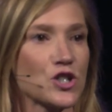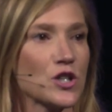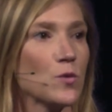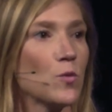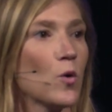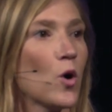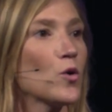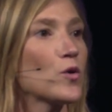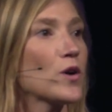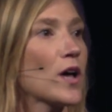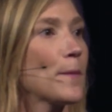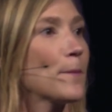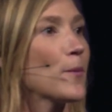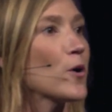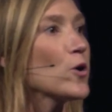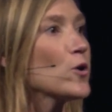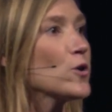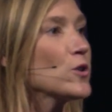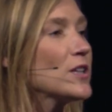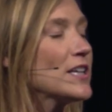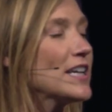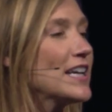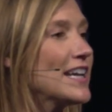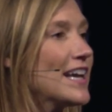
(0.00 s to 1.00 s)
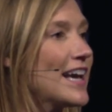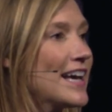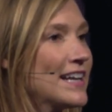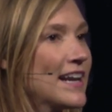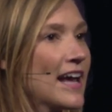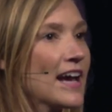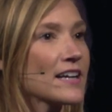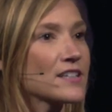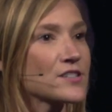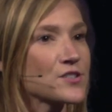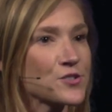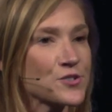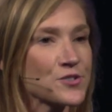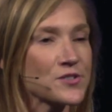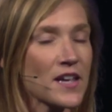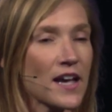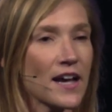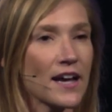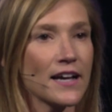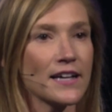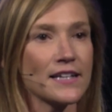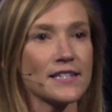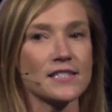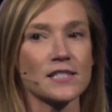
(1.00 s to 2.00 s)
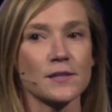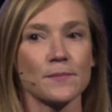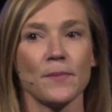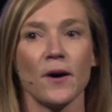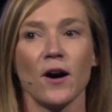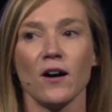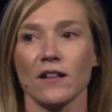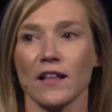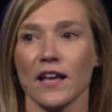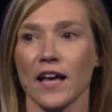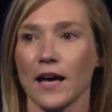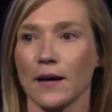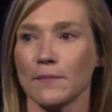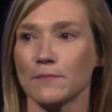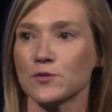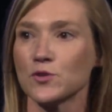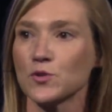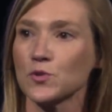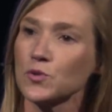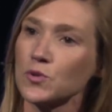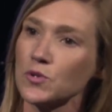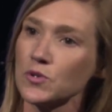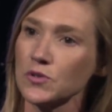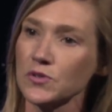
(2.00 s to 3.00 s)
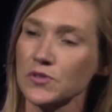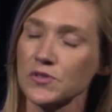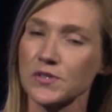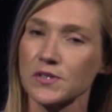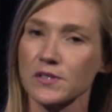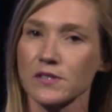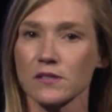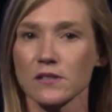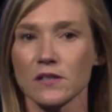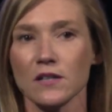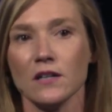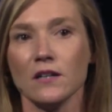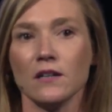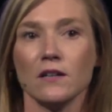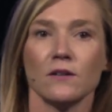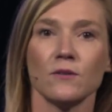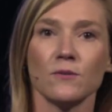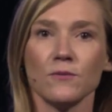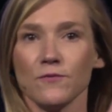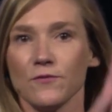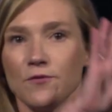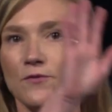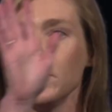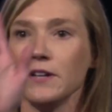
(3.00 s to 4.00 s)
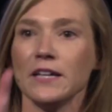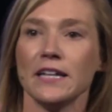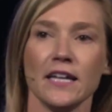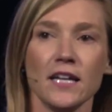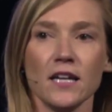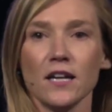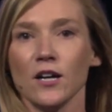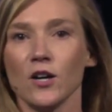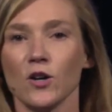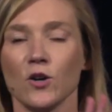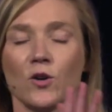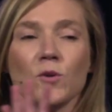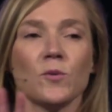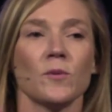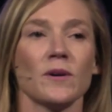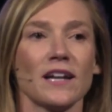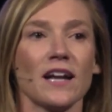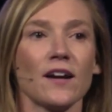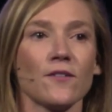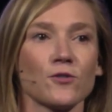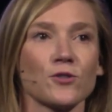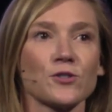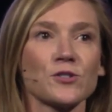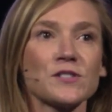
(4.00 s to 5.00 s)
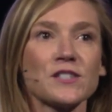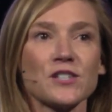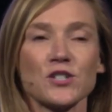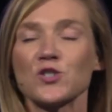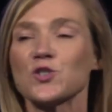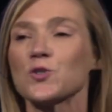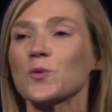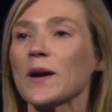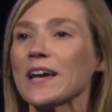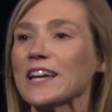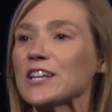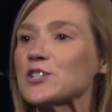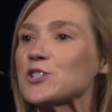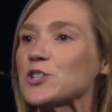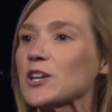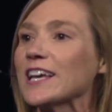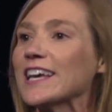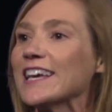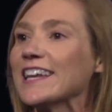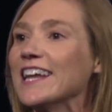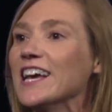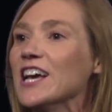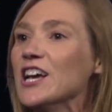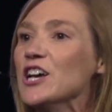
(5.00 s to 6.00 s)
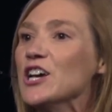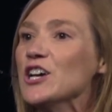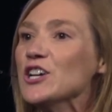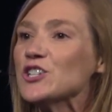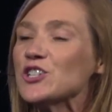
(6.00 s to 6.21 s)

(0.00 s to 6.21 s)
She woke up early and exercised to Paula Abdul's video, whatever situation.